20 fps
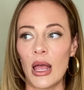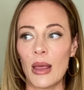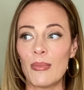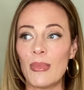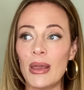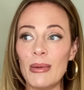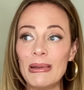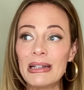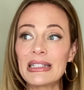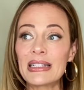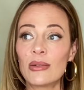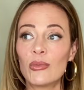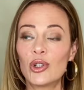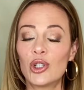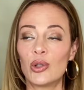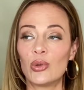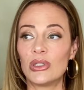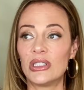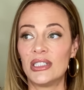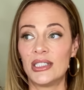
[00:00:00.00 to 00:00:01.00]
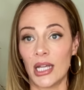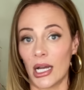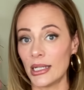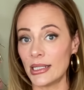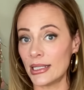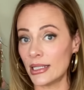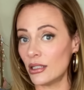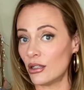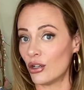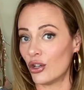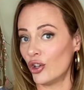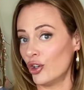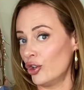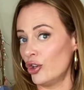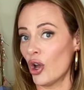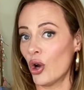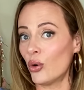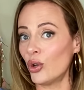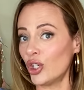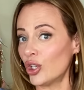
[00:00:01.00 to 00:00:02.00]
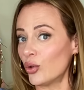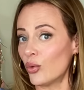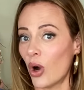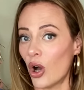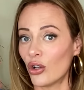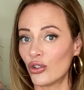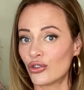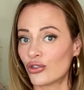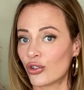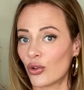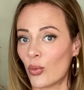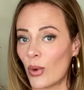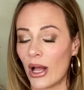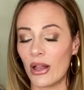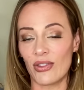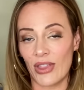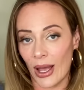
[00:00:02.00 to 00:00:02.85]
Maybe it's someone who doesn't know you ultra well.